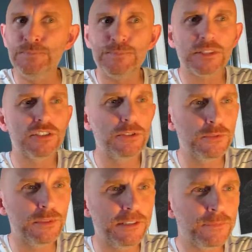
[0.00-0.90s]

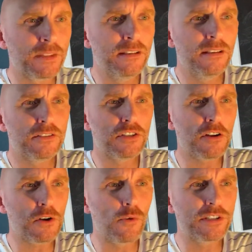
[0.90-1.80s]
Excuse me. The
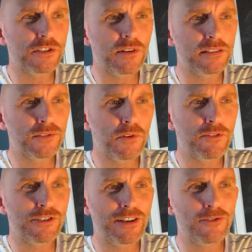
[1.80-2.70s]
dark always tries to
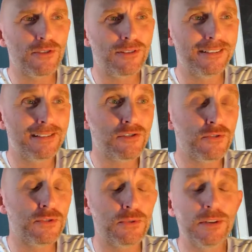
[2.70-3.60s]
overshadow the light. That's
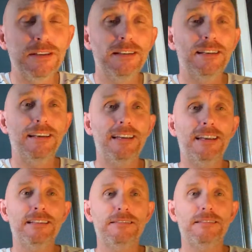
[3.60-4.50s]
true.
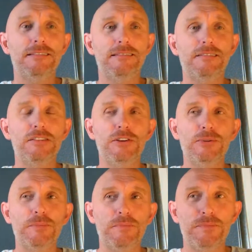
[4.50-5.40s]
And,
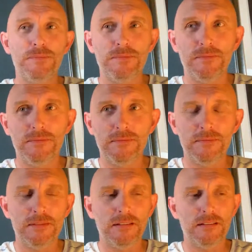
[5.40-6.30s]

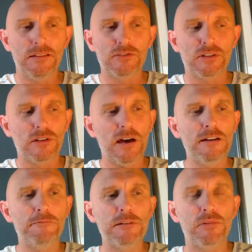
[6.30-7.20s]
there's a
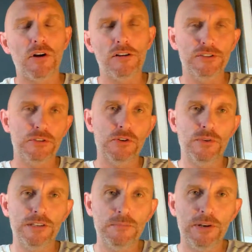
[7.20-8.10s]
lot of people also
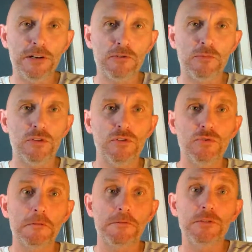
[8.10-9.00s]
in the paranormal
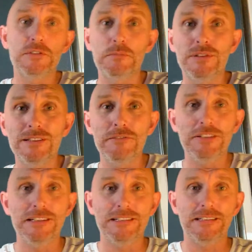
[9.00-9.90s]
who refuse to
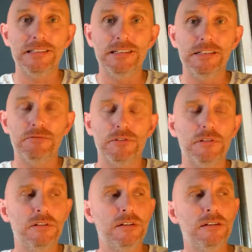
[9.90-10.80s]
believe in anything
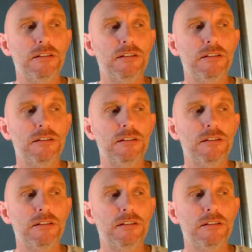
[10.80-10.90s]
evil.